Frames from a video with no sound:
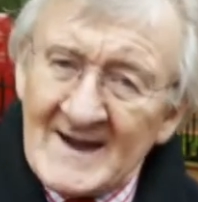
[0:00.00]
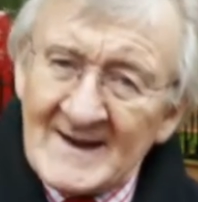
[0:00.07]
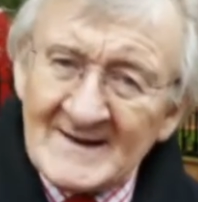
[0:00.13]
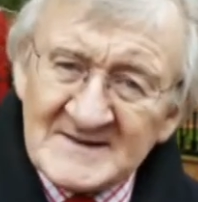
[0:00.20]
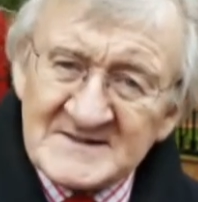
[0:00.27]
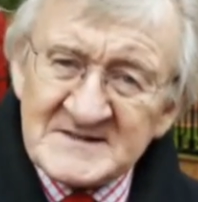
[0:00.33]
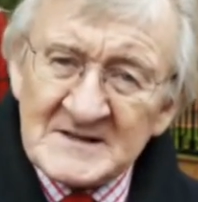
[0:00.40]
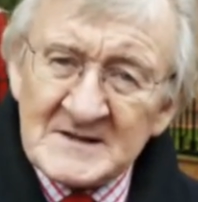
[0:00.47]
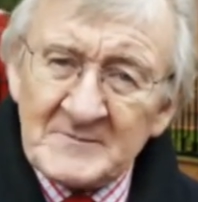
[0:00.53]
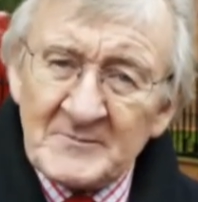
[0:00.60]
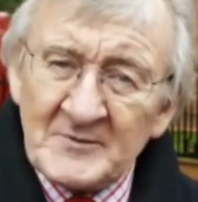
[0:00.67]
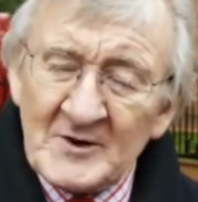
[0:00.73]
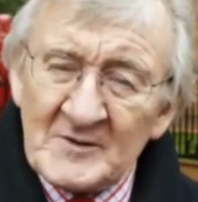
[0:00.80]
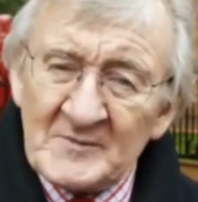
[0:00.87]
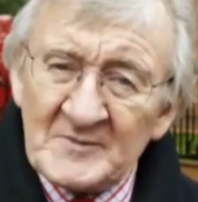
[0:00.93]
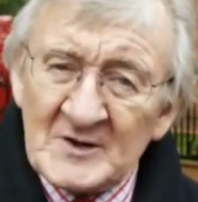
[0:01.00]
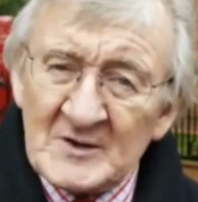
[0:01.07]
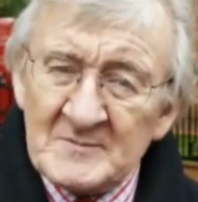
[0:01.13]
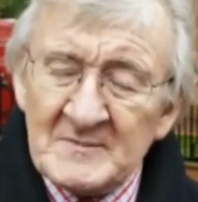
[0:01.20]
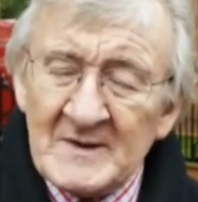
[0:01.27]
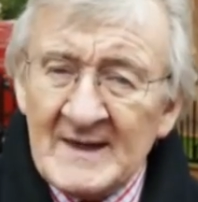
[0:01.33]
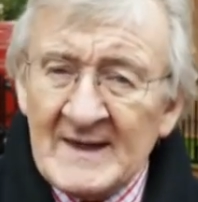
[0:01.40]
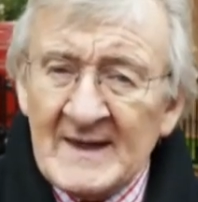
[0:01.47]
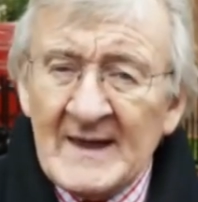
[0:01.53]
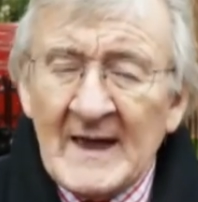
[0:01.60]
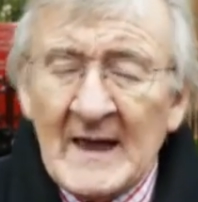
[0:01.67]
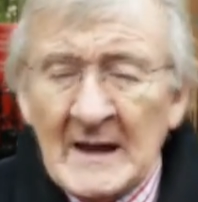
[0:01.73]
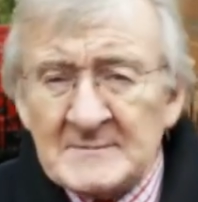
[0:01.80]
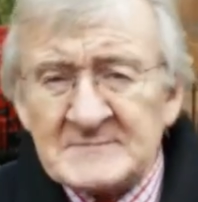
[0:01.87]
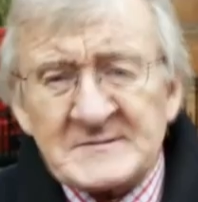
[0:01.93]
Highlighting a problem
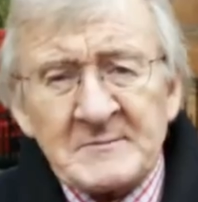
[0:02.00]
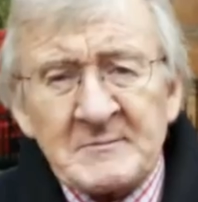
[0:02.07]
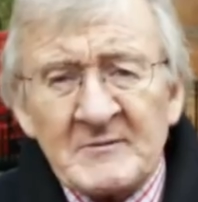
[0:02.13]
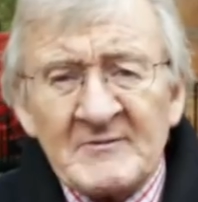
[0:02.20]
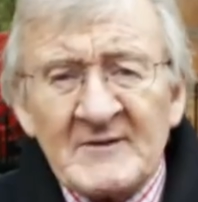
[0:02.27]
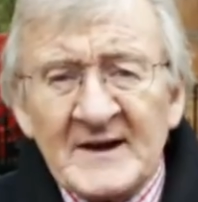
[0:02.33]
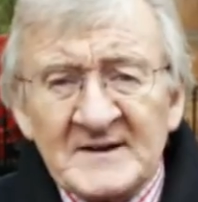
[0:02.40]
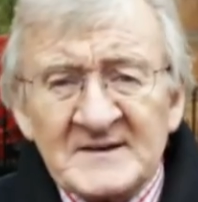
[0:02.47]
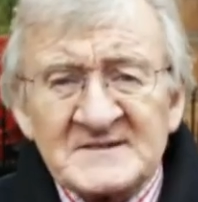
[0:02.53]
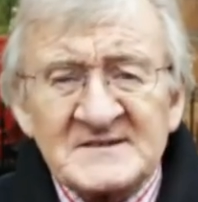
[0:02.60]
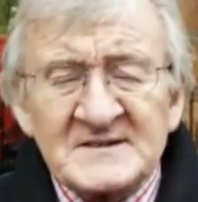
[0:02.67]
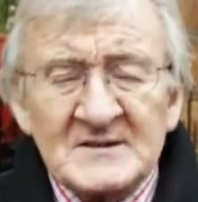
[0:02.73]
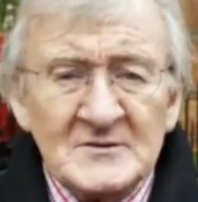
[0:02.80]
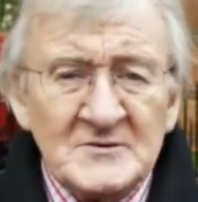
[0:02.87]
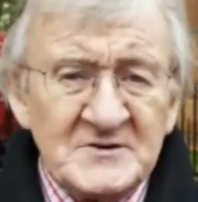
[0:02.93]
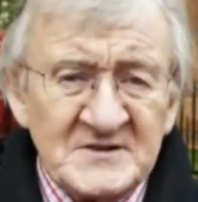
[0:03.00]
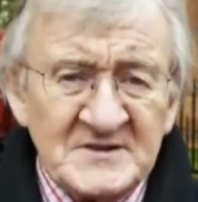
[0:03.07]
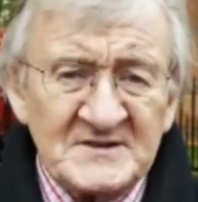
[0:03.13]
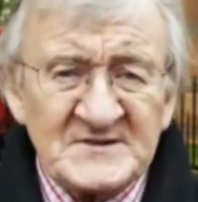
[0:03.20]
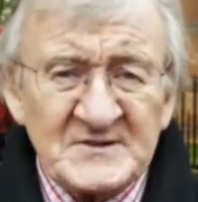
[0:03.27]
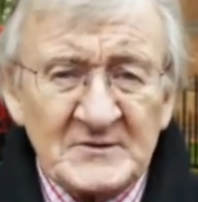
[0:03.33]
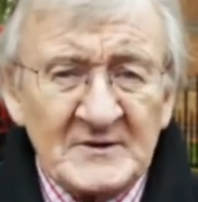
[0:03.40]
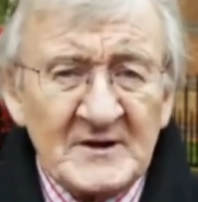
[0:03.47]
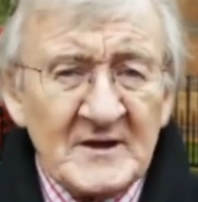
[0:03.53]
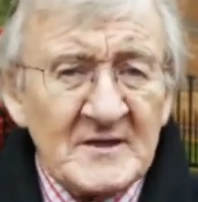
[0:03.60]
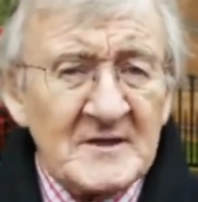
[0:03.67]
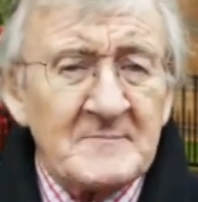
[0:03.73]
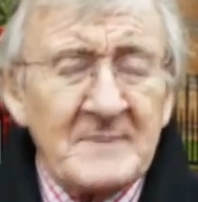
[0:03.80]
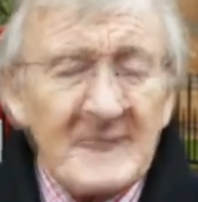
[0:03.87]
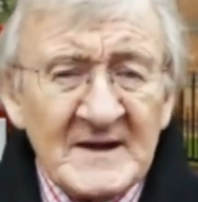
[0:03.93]
helps provide a solution so that
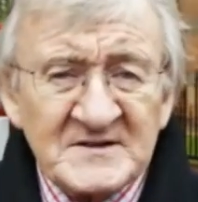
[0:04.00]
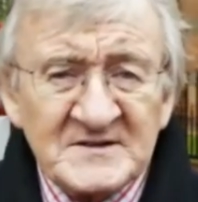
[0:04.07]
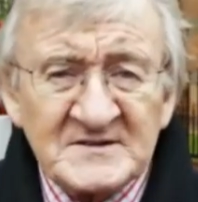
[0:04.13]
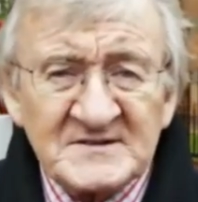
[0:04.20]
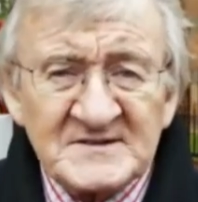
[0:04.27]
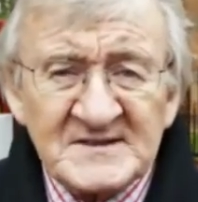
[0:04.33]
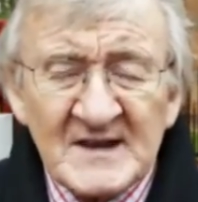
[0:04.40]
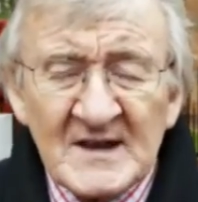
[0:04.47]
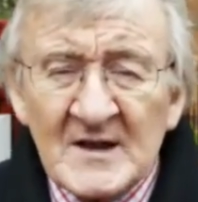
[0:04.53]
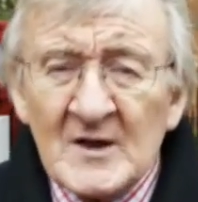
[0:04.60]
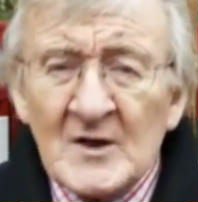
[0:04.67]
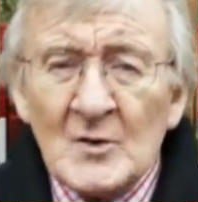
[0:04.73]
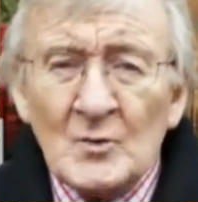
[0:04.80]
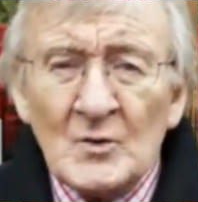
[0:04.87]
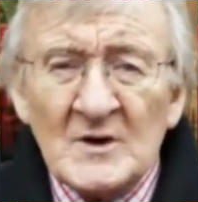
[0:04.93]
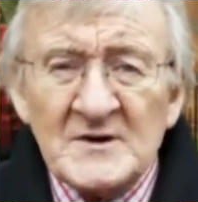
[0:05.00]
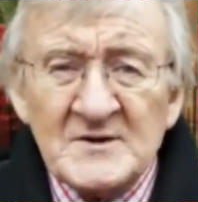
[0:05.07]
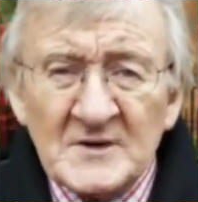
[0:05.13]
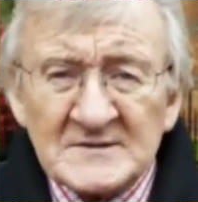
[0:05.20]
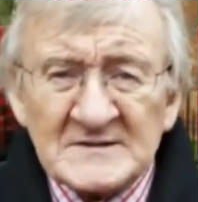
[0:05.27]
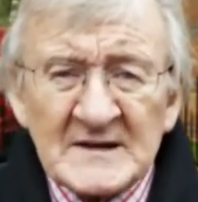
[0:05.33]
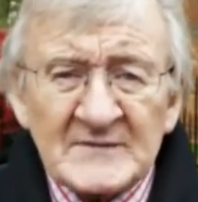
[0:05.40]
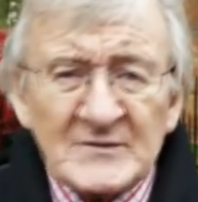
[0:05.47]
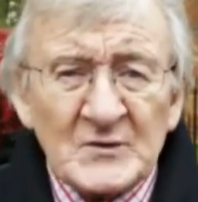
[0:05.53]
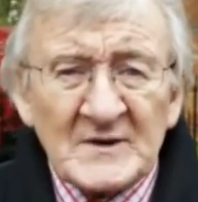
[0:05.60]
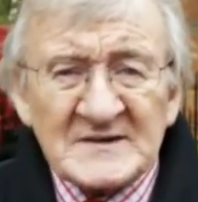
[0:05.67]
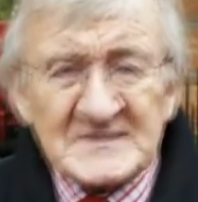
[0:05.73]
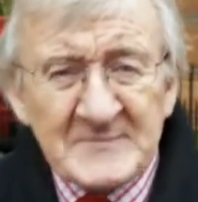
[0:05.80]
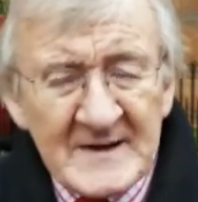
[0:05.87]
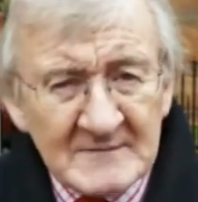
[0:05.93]
other patients will not have to
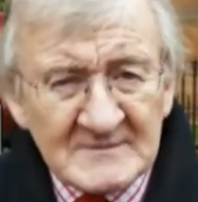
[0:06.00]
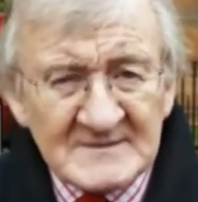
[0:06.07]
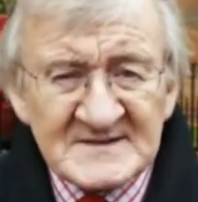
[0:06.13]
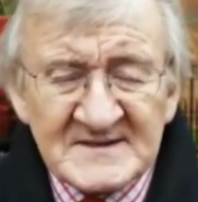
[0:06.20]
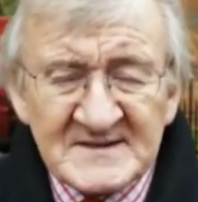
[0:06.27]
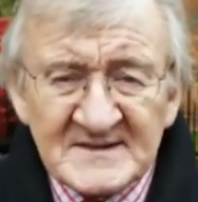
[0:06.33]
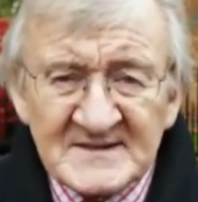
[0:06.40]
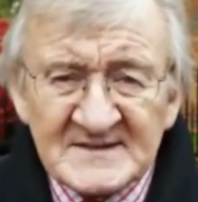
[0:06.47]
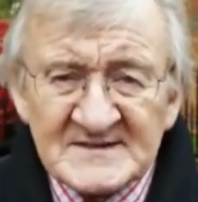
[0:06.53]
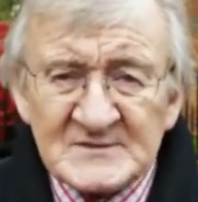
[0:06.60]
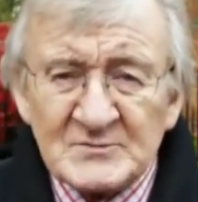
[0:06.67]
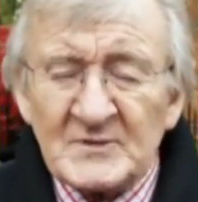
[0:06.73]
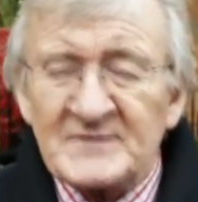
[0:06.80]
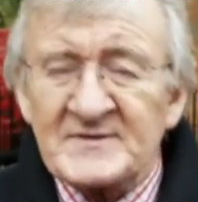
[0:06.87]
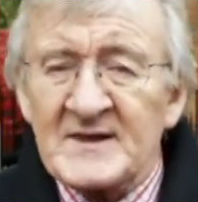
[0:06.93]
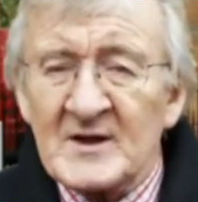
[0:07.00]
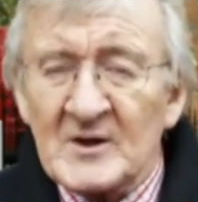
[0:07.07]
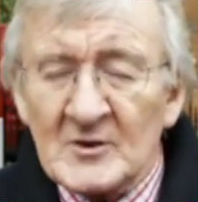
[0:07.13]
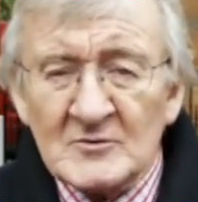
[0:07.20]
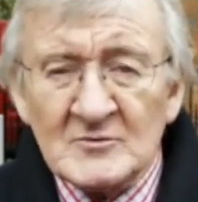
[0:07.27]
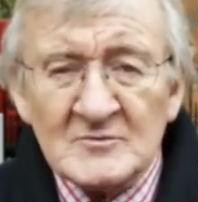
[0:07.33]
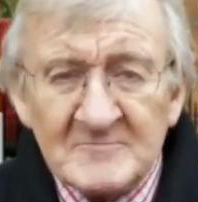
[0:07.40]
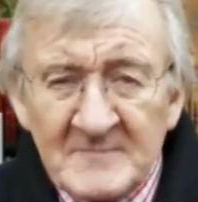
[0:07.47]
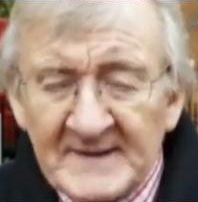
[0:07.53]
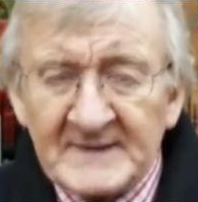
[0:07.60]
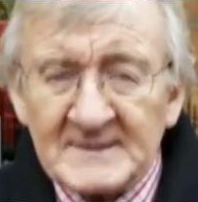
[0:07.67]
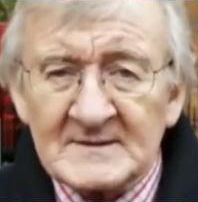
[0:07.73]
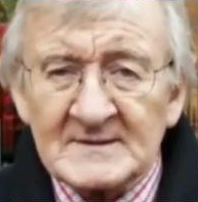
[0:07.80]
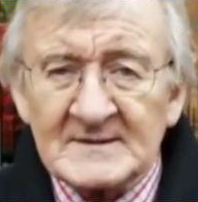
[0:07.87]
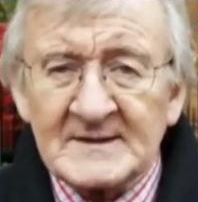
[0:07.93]
experience this with their own
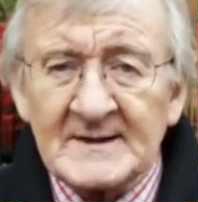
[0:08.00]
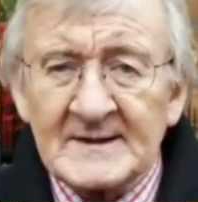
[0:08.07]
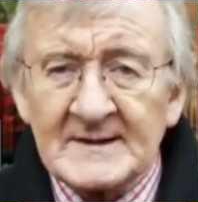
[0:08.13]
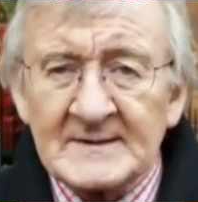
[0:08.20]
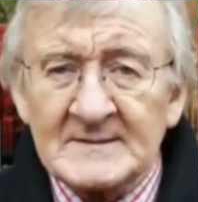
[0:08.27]
medical care.